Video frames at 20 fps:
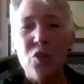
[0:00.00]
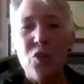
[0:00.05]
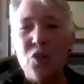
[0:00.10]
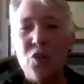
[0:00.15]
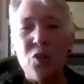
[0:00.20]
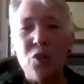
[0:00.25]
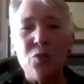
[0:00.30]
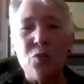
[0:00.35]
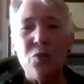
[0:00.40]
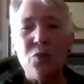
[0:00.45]
to
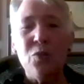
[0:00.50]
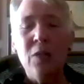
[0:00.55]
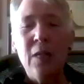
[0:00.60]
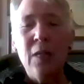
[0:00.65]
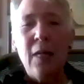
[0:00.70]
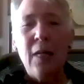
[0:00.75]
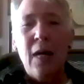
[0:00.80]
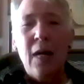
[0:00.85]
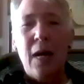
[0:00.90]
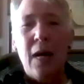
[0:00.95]
do,
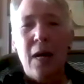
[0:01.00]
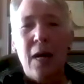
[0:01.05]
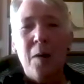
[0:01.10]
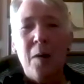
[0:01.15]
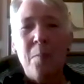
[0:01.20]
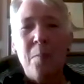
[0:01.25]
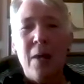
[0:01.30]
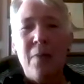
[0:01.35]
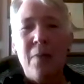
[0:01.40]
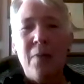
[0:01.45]

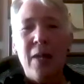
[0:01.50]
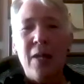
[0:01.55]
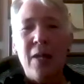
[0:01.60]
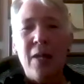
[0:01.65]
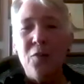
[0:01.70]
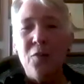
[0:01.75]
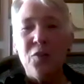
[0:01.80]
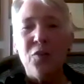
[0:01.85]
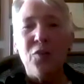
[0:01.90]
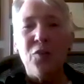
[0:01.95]
and they
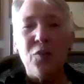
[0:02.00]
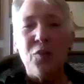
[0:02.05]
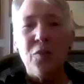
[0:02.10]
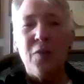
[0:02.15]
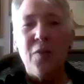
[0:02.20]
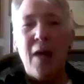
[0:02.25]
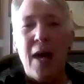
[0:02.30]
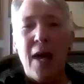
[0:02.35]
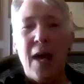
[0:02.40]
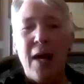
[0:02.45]

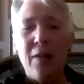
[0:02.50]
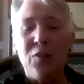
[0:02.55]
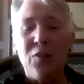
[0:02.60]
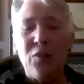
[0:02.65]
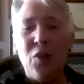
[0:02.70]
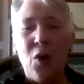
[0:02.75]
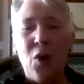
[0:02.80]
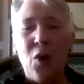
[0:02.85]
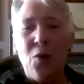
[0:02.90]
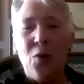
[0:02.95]
understood that.
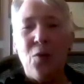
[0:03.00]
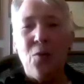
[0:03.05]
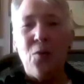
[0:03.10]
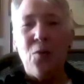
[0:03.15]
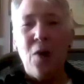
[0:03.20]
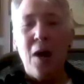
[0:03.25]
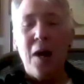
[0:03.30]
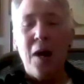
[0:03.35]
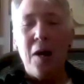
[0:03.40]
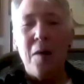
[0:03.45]

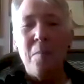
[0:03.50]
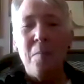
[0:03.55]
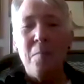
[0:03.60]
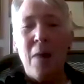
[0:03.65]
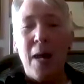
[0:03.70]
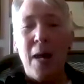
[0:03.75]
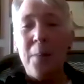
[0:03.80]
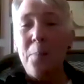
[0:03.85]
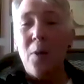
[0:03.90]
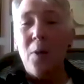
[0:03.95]
So
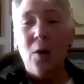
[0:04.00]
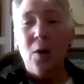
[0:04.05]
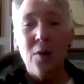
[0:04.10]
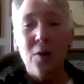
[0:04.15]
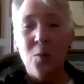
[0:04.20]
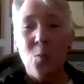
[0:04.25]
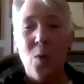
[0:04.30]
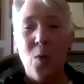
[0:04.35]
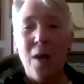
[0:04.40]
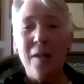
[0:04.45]
I
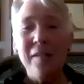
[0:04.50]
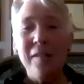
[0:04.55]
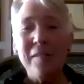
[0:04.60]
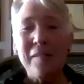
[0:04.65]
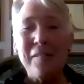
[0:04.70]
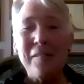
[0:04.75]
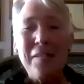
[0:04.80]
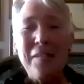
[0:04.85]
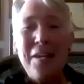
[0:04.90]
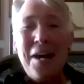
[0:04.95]
parted ways,
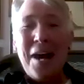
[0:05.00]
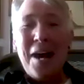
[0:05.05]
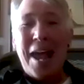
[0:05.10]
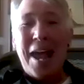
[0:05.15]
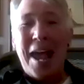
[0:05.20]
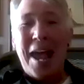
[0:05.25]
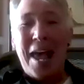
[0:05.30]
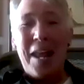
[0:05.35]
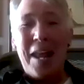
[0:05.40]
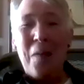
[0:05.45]

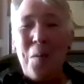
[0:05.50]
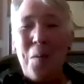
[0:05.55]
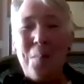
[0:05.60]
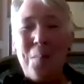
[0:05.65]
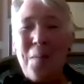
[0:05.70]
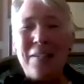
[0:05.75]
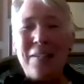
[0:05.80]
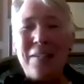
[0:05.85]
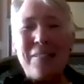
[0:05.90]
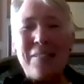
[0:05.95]
and I went
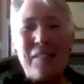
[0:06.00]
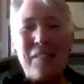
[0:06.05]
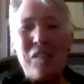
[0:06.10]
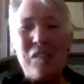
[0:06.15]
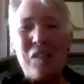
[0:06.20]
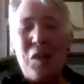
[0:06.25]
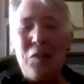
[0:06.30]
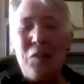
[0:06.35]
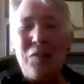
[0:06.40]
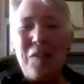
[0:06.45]
back to
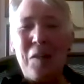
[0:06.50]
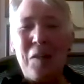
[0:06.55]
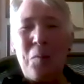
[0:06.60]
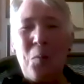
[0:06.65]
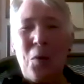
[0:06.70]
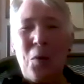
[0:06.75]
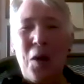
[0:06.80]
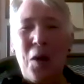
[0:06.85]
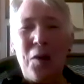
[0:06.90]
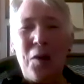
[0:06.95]
consulting
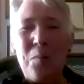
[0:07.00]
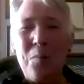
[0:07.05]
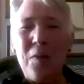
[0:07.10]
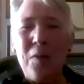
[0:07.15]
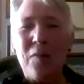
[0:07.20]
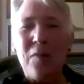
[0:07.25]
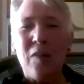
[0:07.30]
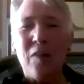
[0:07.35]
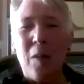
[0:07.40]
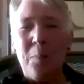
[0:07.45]
where I could
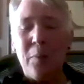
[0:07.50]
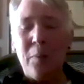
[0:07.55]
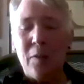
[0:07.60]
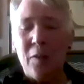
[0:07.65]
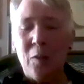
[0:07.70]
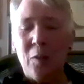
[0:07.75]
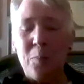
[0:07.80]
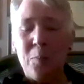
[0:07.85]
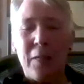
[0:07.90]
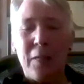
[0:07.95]
mix it up a
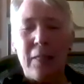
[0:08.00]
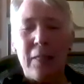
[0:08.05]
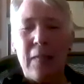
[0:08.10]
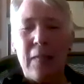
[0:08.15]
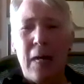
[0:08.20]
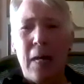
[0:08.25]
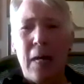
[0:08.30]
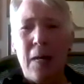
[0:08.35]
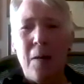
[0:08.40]
little bit.